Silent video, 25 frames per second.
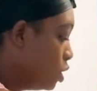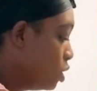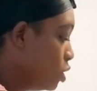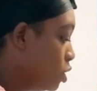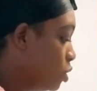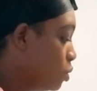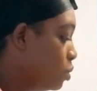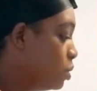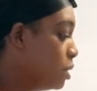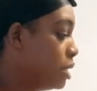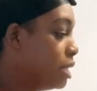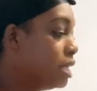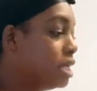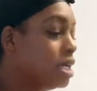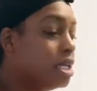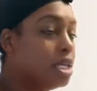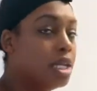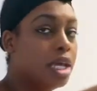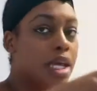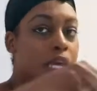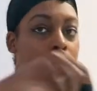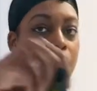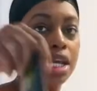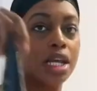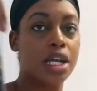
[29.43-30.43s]
You would
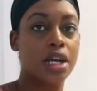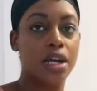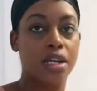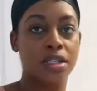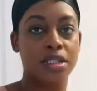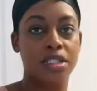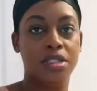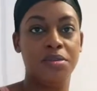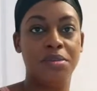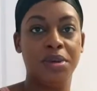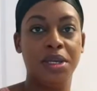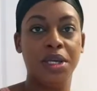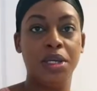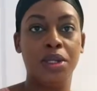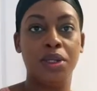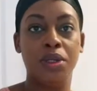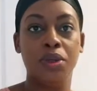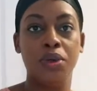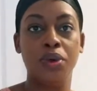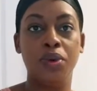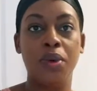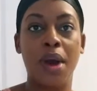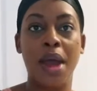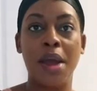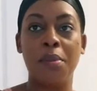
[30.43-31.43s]
need a got-to-be
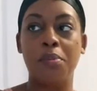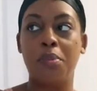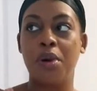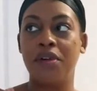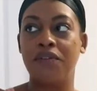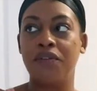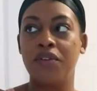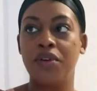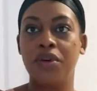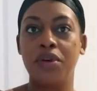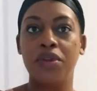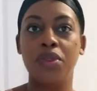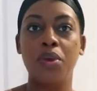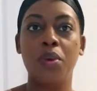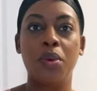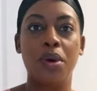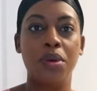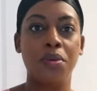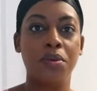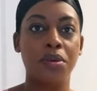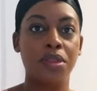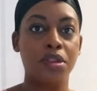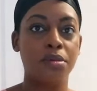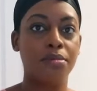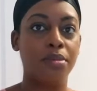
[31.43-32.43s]
glue. I prefer the
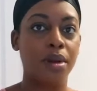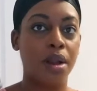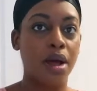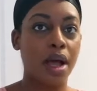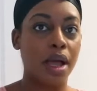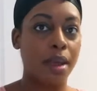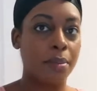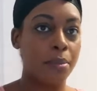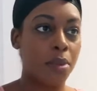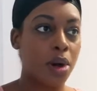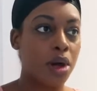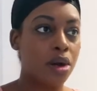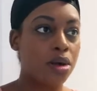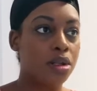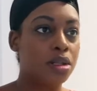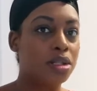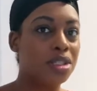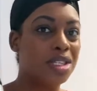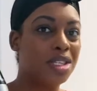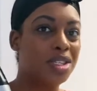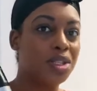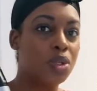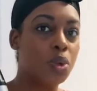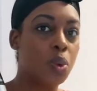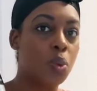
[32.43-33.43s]
one with the black bottle
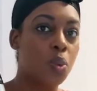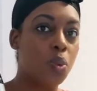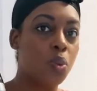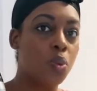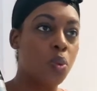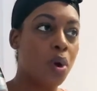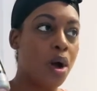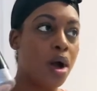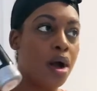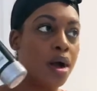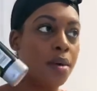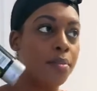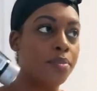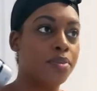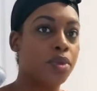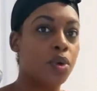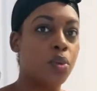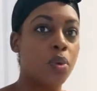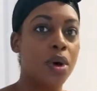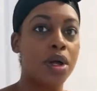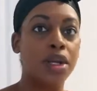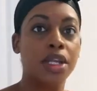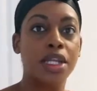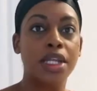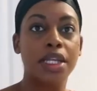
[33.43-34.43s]
than the
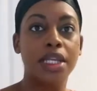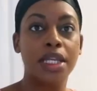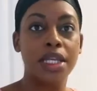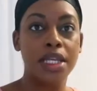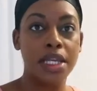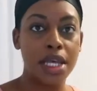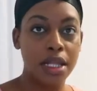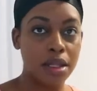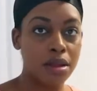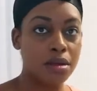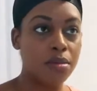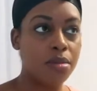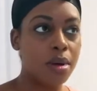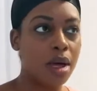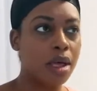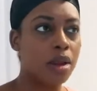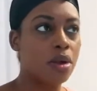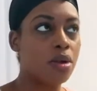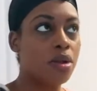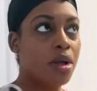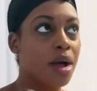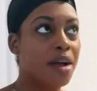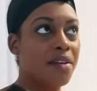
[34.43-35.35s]
one in the yellow bottle.